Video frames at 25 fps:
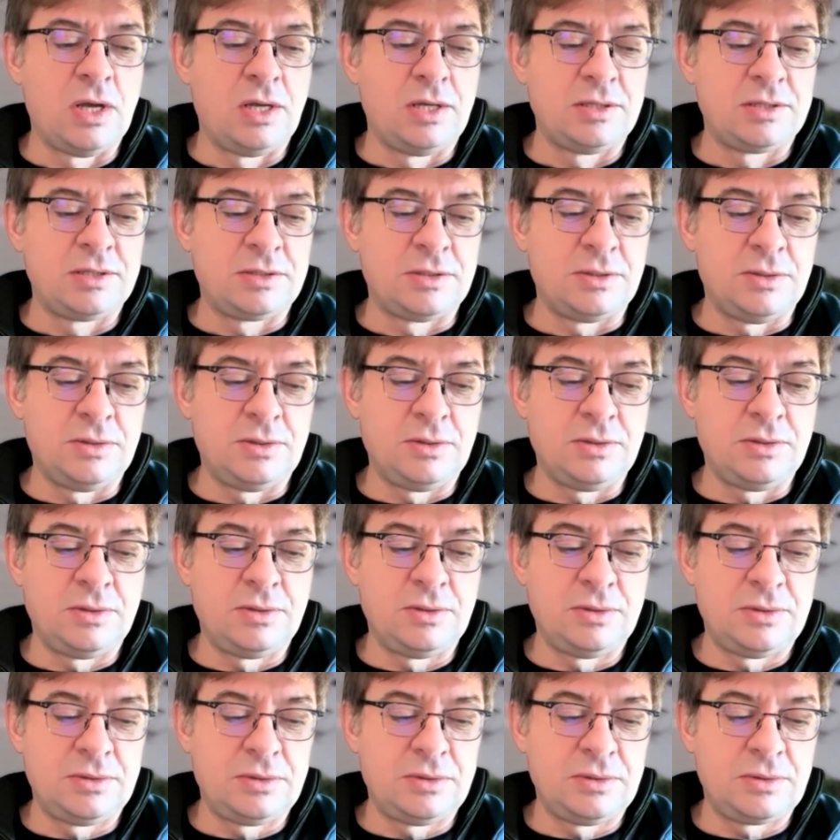
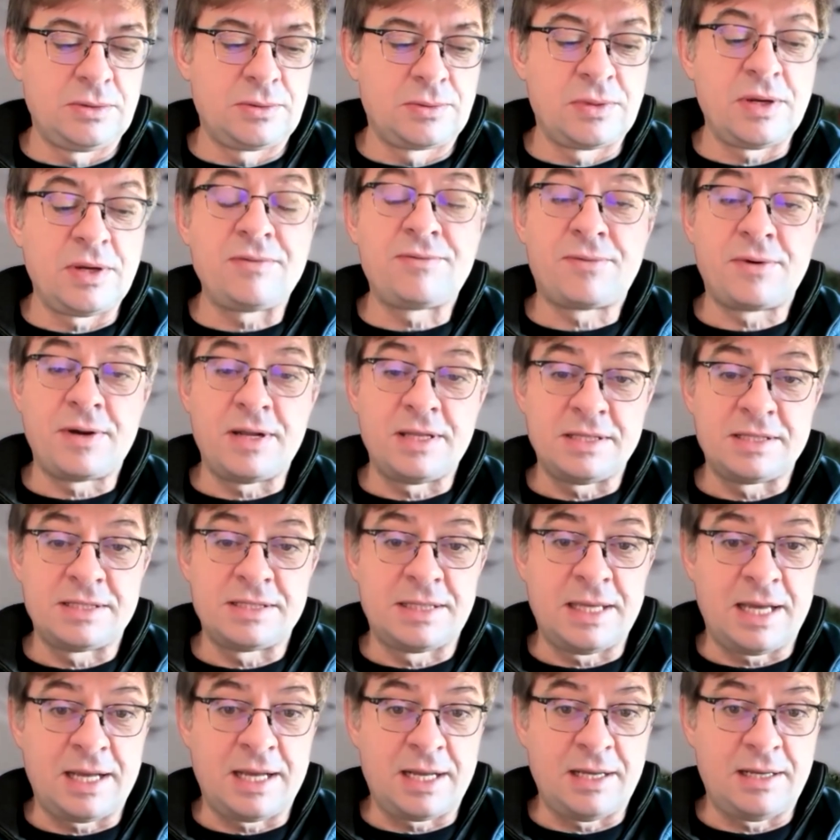the reference
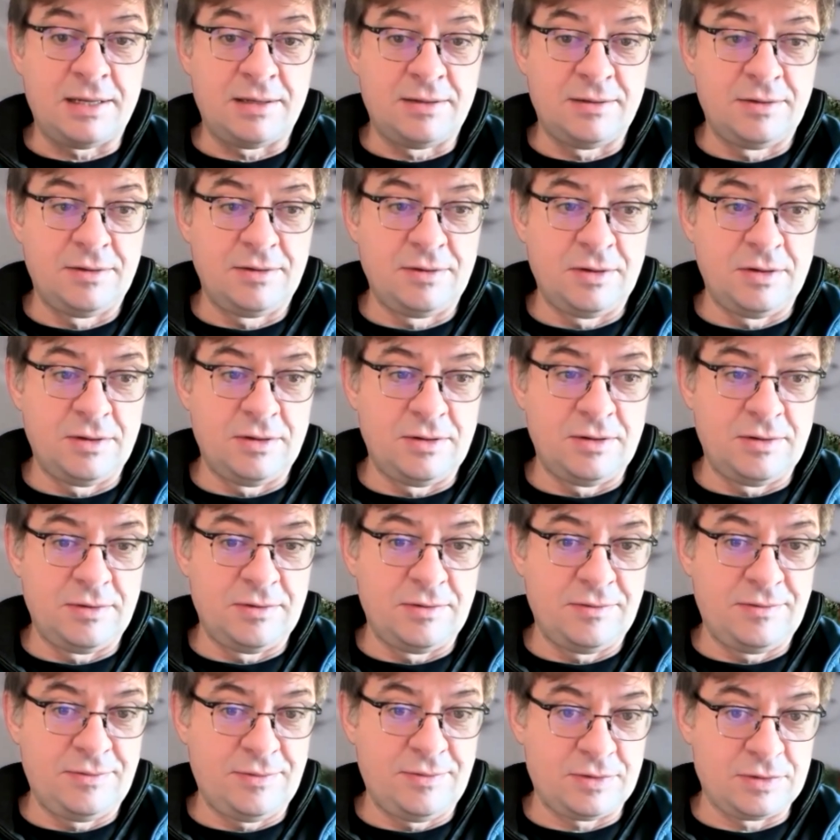data
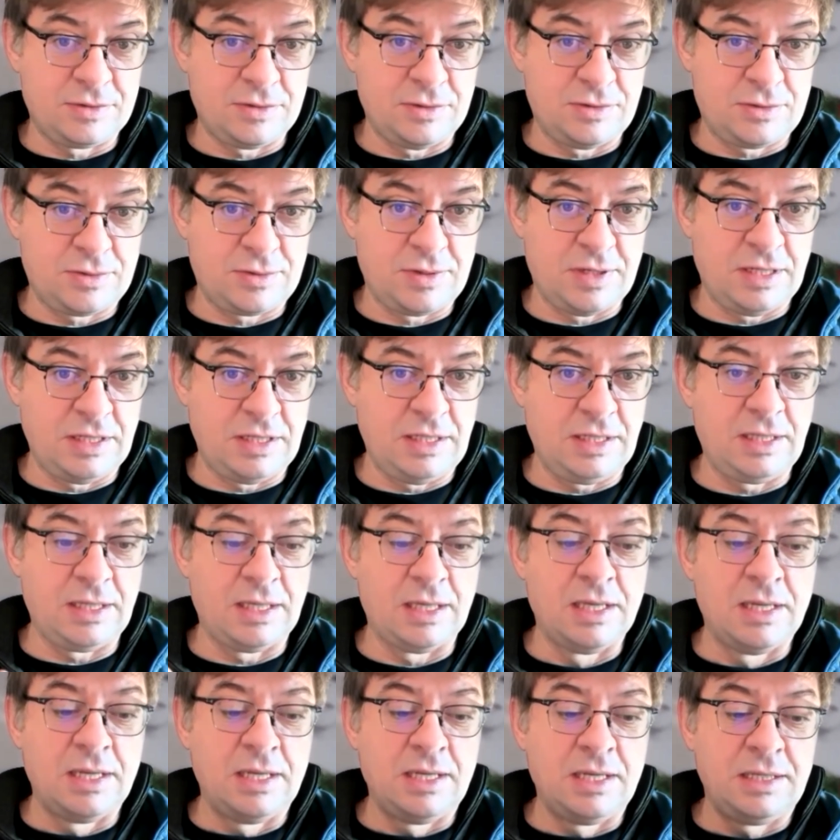for the training
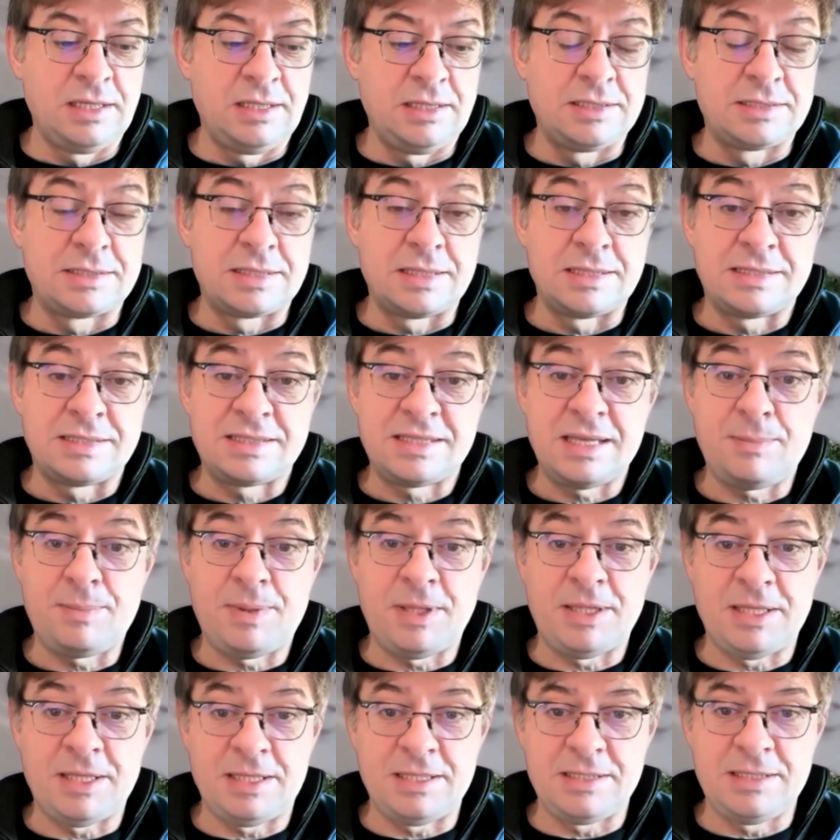is SAP
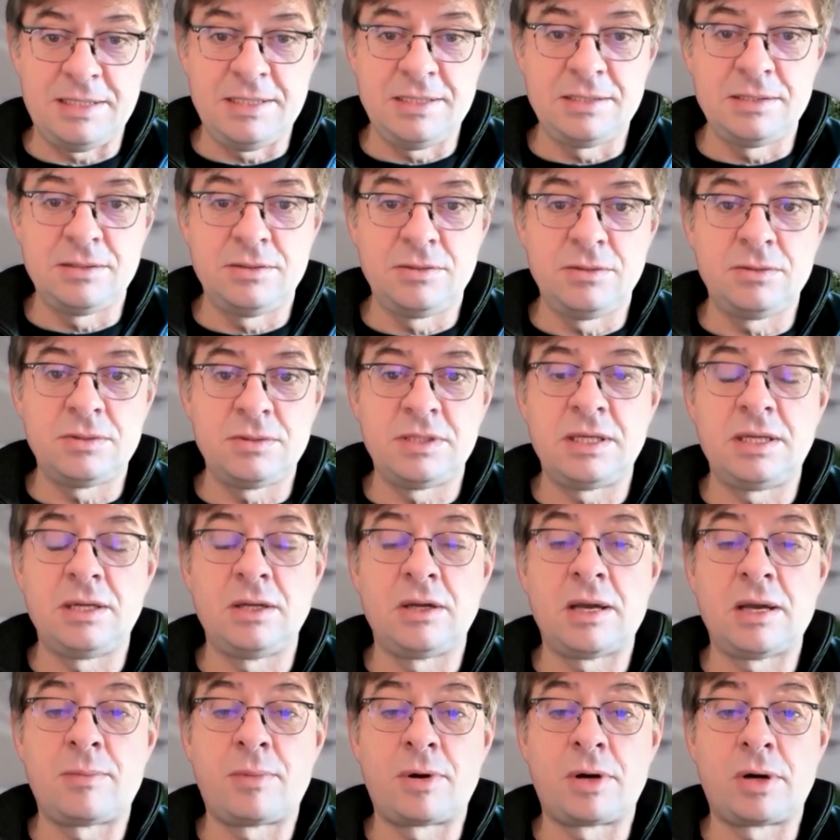analysis using a
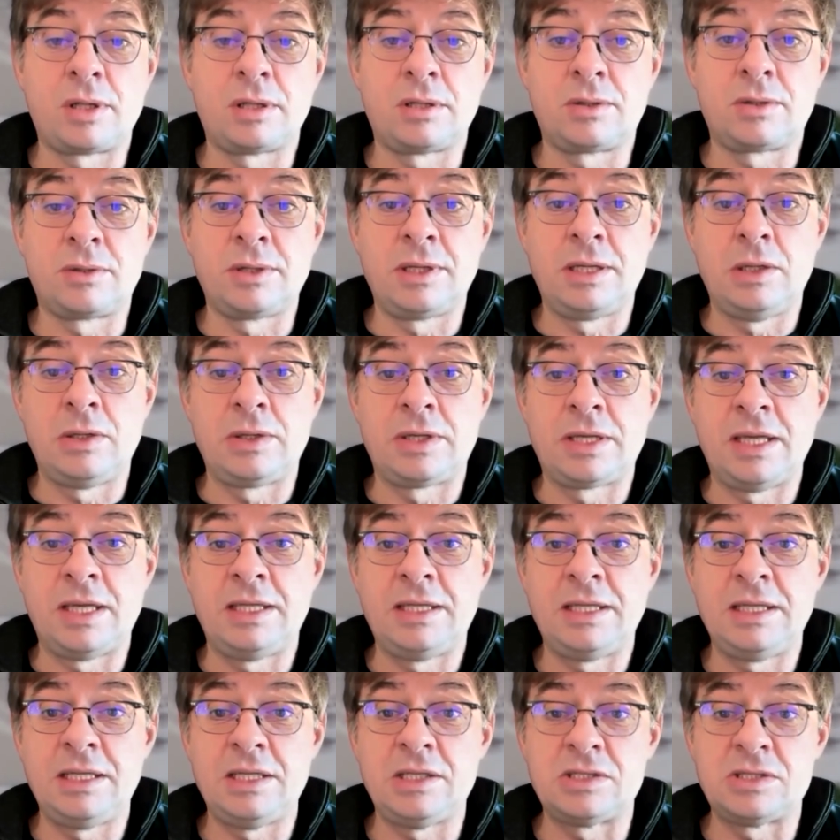laboratory
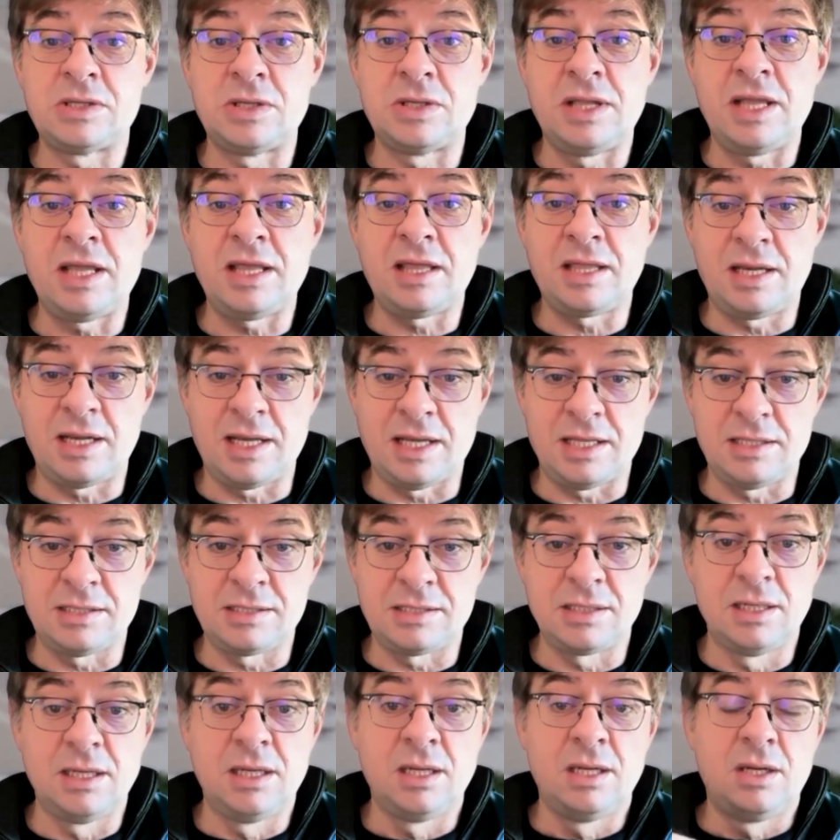located in the Netherlands
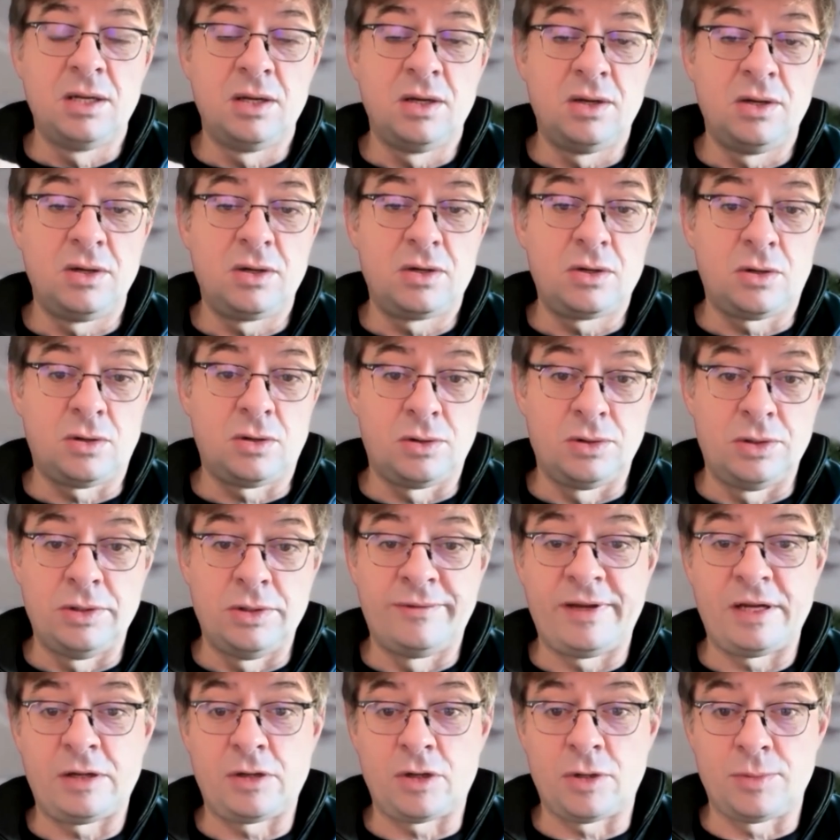called
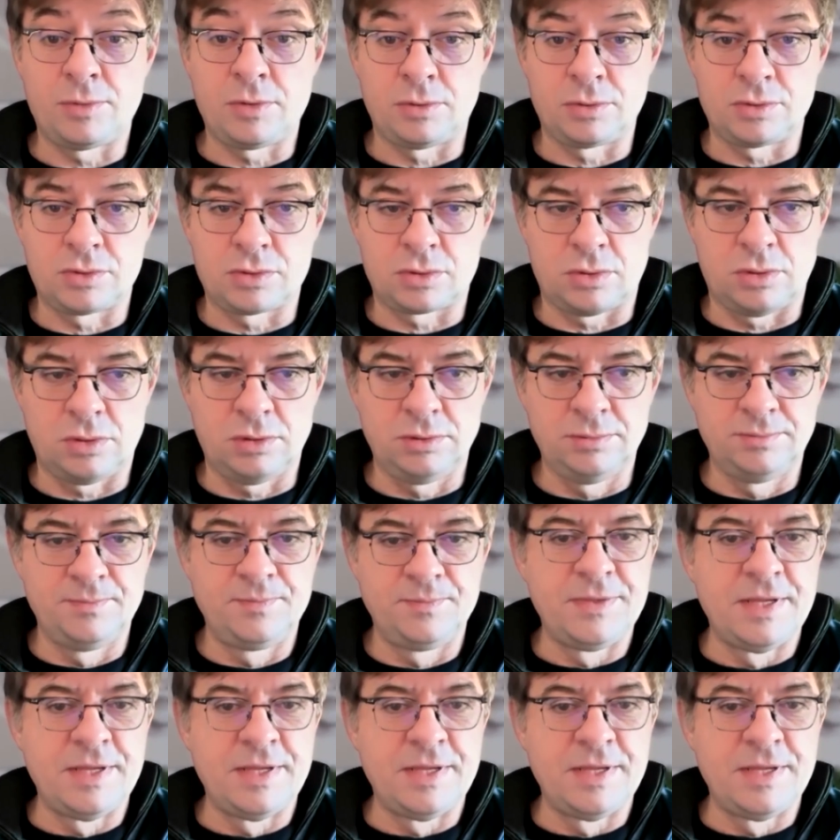Nova Crop Control.